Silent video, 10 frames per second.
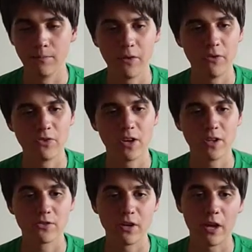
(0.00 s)
If you drink
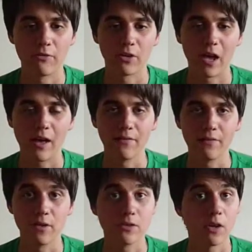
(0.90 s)
it straight out of the can,
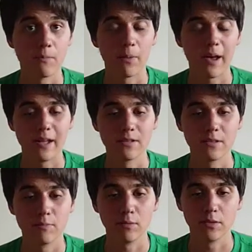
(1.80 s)
it's not bad,
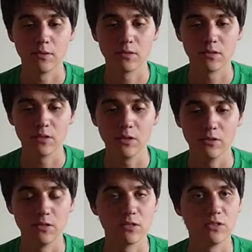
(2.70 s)
but you know,
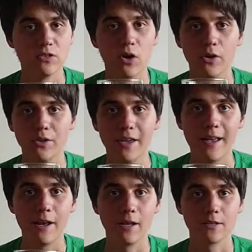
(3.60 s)
it's not
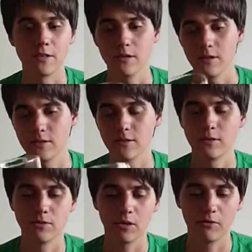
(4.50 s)
nearly as good as
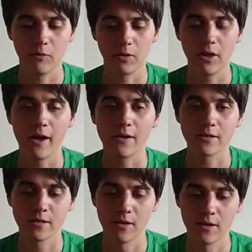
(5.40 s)
drinking from a glass.
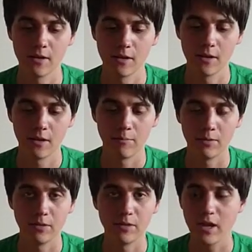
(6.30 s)

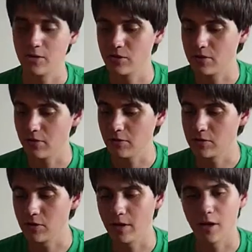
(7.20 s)
But yeah, you should
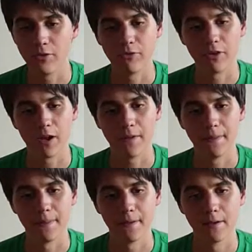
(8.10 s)
definitely try that if you can.
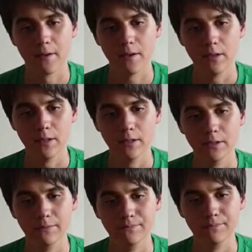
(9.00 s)

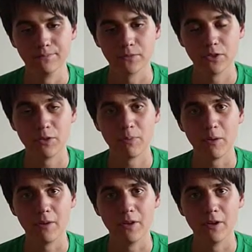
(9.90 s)
As you
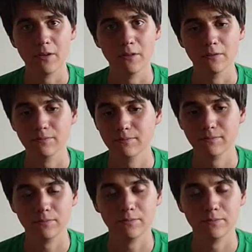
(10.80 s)
probably know, I'm